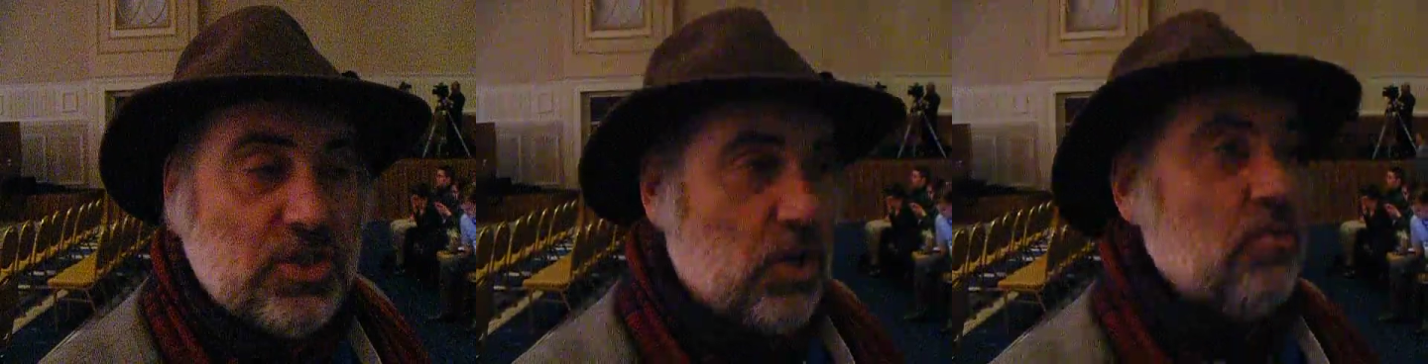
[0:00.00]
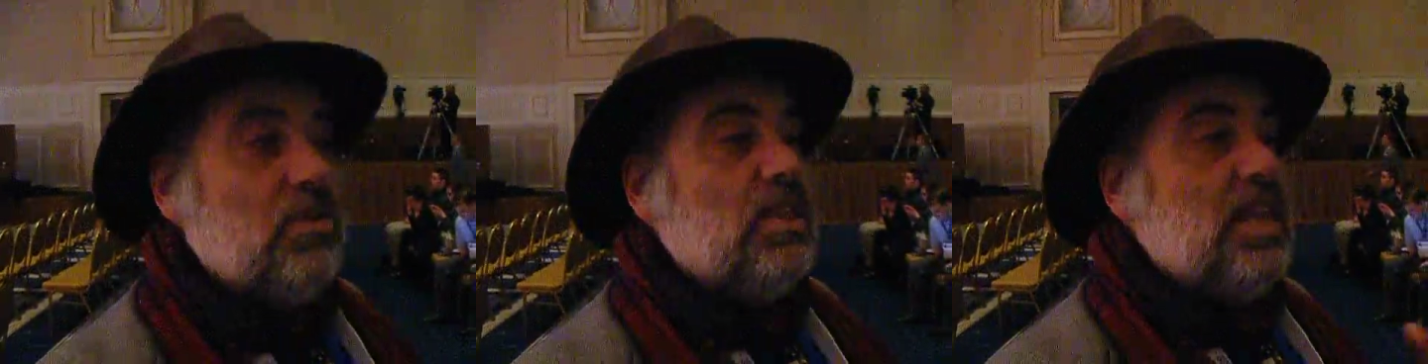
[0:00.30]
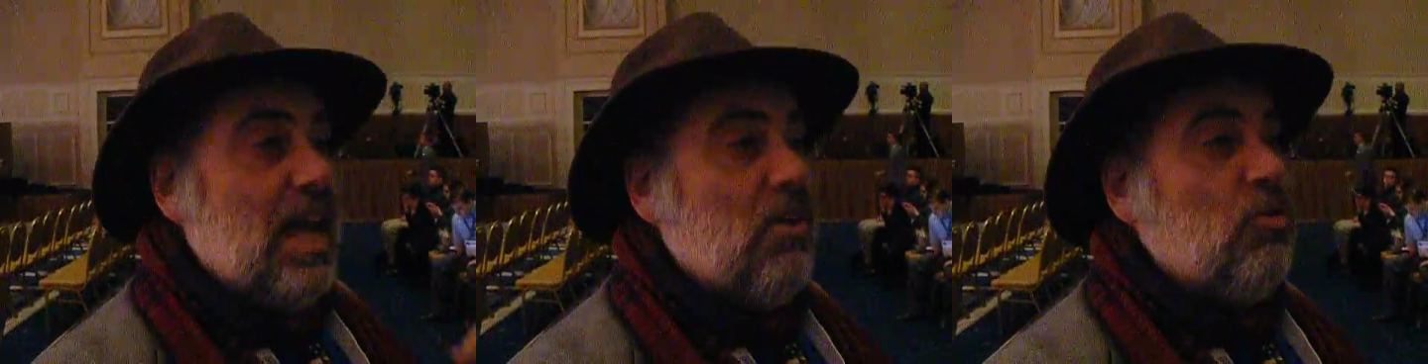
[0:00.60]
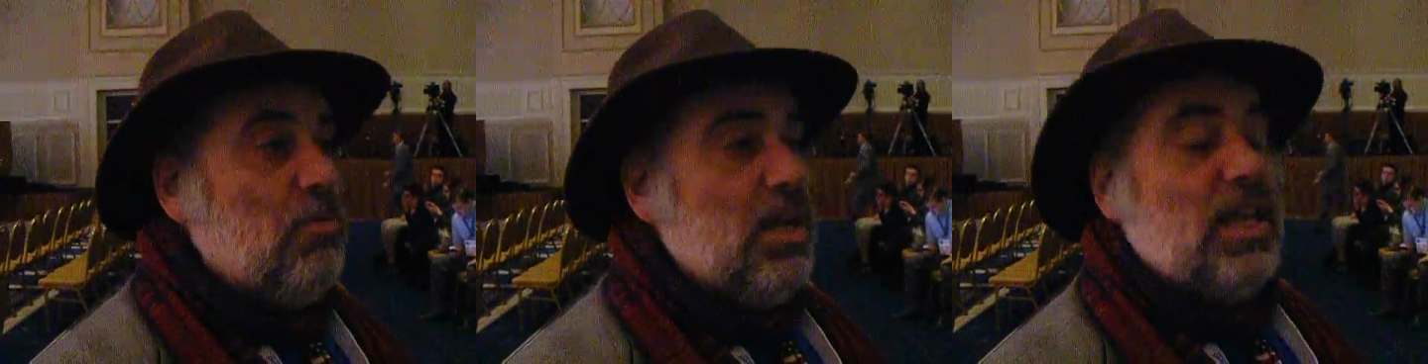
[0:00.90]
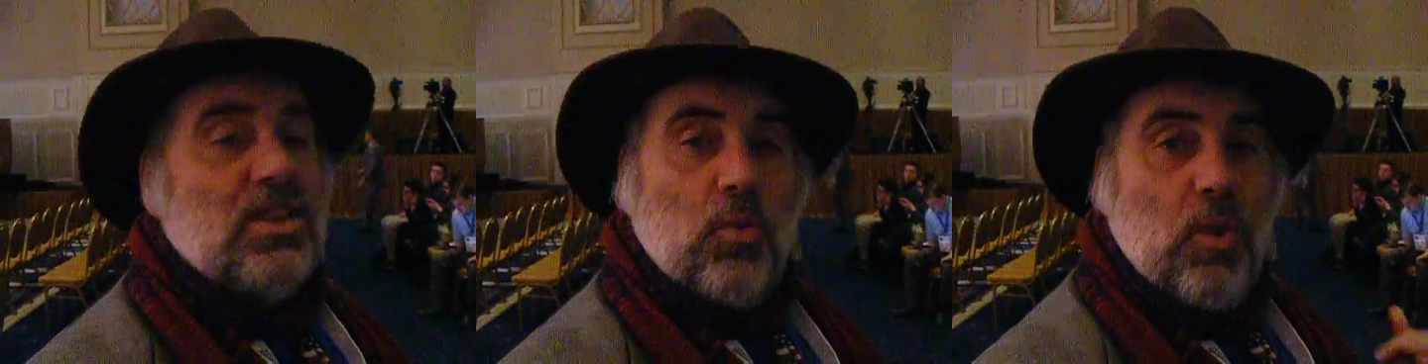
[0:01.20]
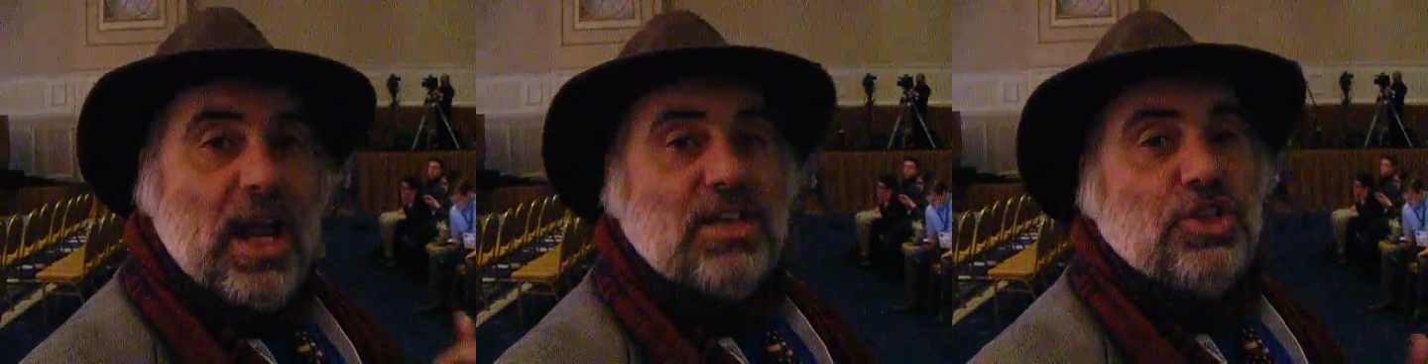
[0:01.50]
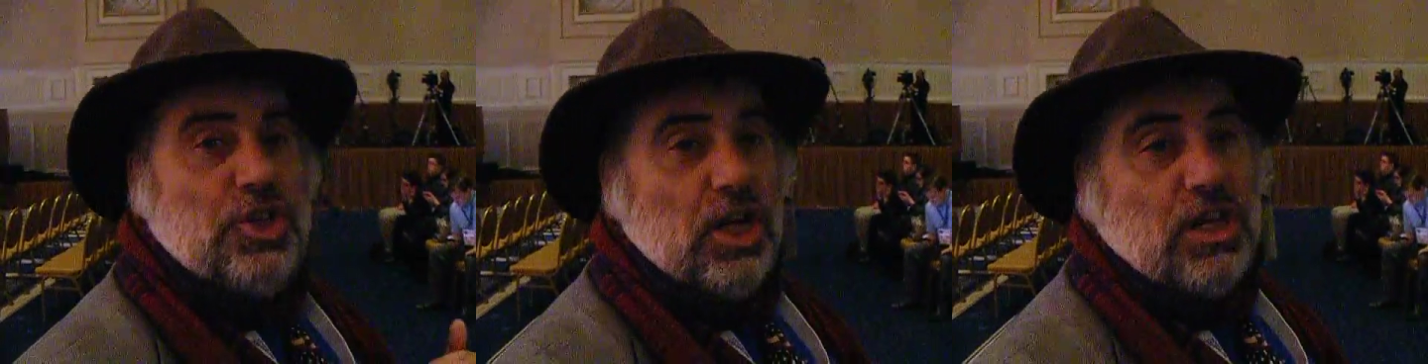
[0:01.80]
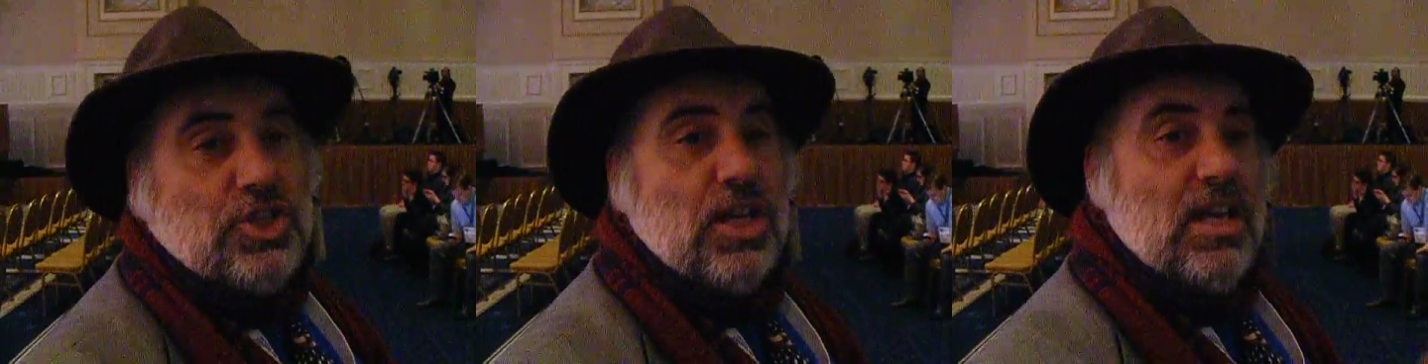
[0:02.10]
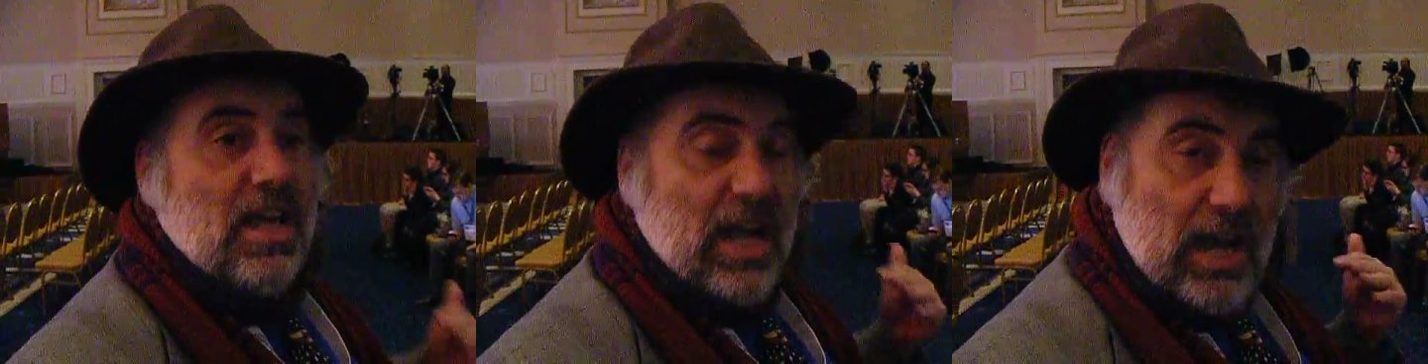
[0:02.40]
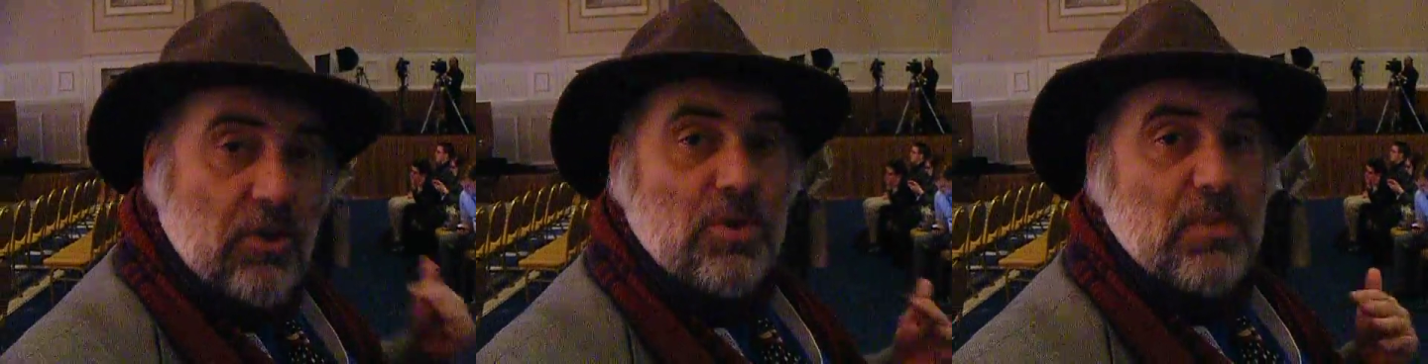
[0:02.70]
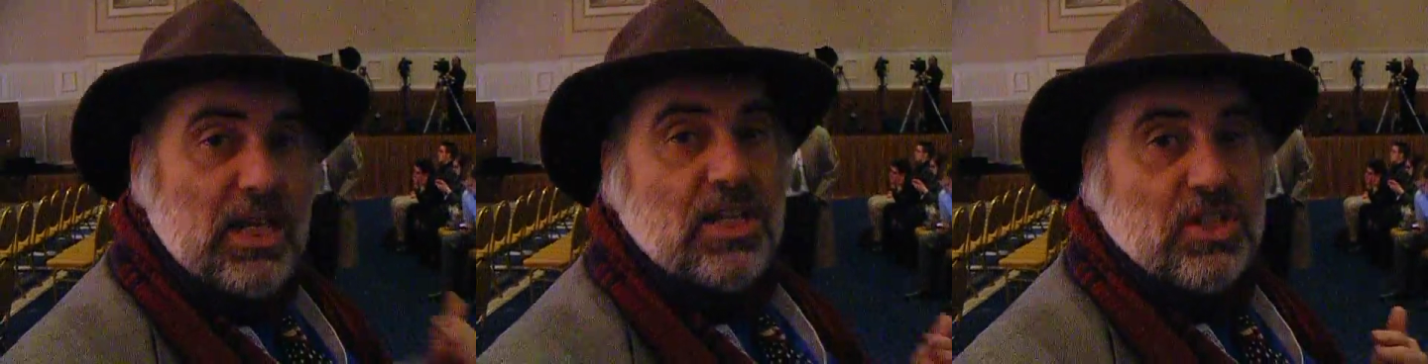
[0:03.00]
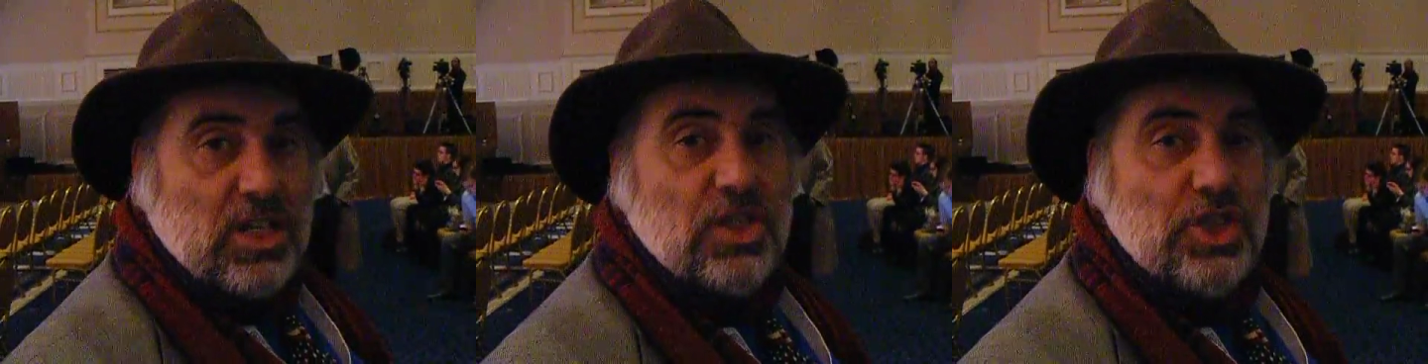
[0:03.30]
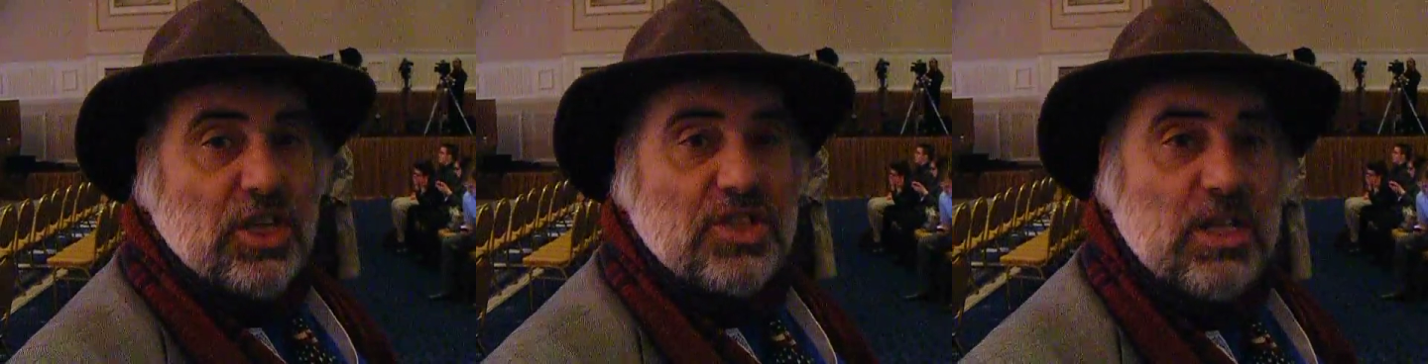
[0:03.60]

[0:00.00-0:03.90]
So that will be the way to judge how the media is going to judge